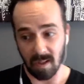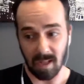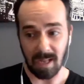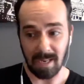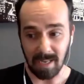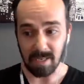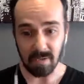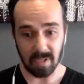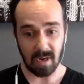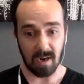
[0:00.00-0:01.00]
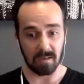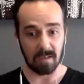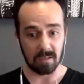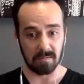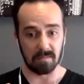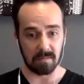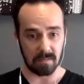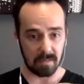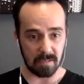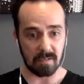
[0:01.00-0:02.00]
And then you start
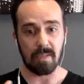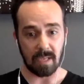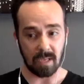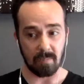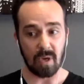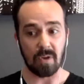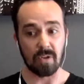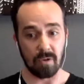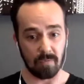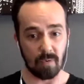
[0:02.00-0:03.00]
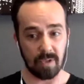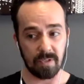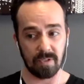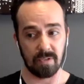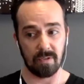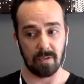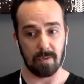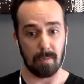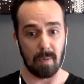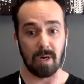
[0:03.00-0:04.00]
thinking about your tone of voice.
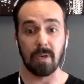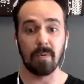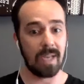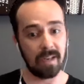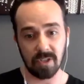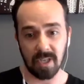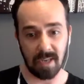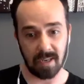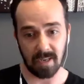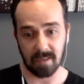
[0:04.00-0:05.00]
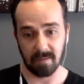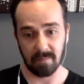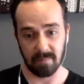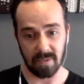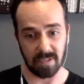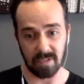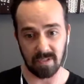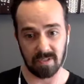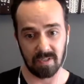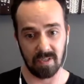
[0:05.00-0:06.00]
Are you an energetic
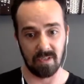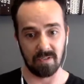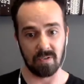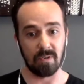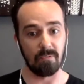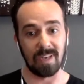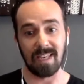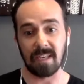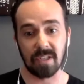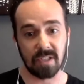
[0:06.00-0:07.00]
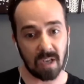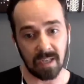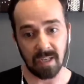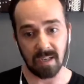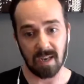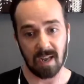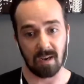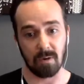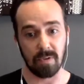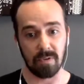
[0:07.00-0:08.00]
business? So you're really excited in
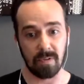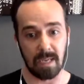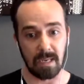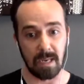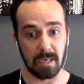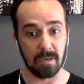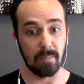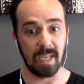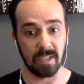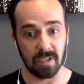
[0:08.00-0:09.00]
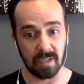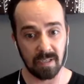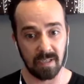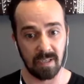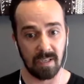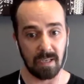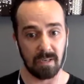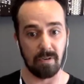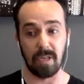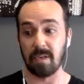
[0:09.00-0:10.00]
how you in your messaging,
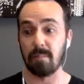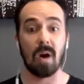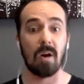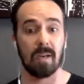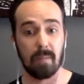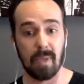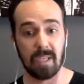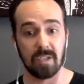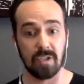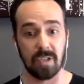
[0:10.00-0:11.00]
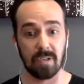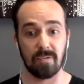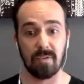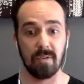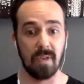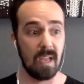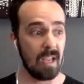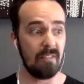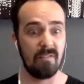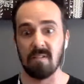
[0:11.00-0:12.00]
in your marketing messaging, or
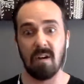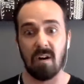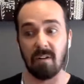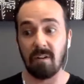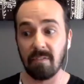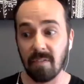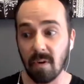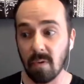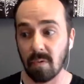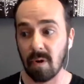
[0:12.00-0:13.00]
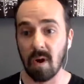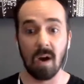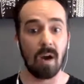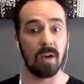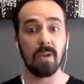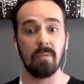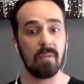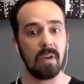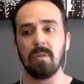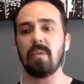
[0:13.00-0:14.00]
even on the phone. Are
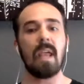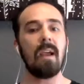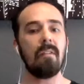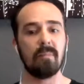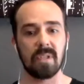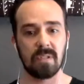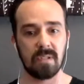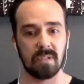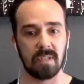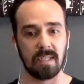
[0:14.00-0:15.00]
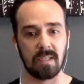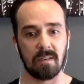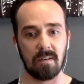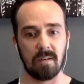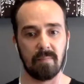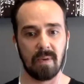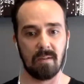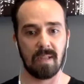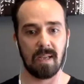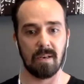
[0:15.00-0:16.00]
you a caring business? Is it all
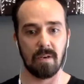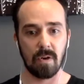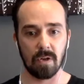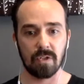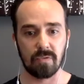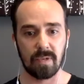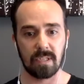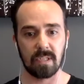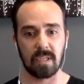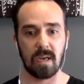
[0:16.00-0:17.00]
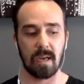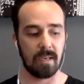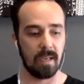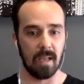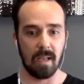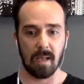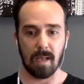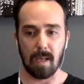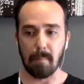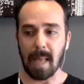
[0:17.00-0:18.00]
about that nurturing side,
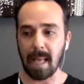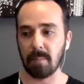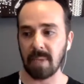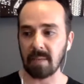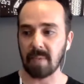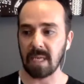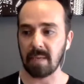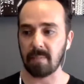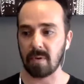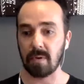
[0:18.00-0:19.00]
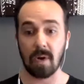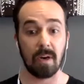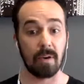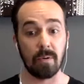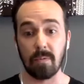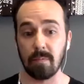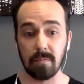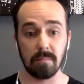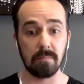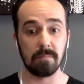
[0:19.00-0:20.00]
helping people? Are you
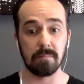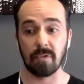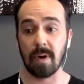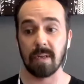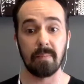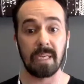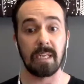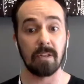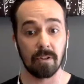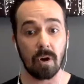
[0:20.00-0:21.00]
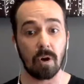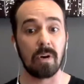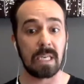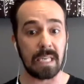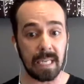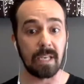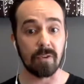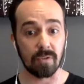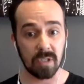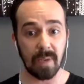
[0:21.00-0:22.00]
trying to be the authority in
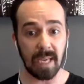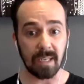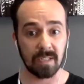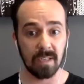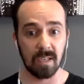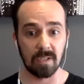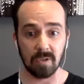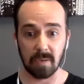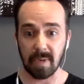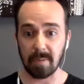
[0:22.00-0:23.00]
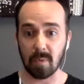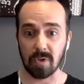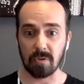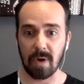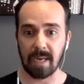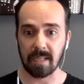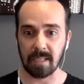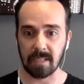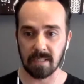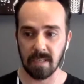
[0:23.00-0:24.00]
your space? So you're a bit more direct.
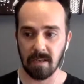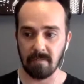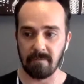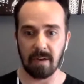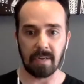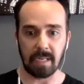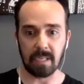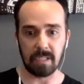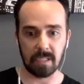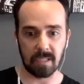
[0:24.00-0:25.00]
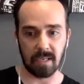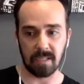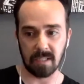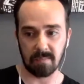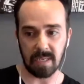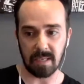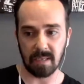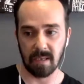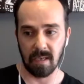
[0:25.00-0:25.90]
It's very concise speak.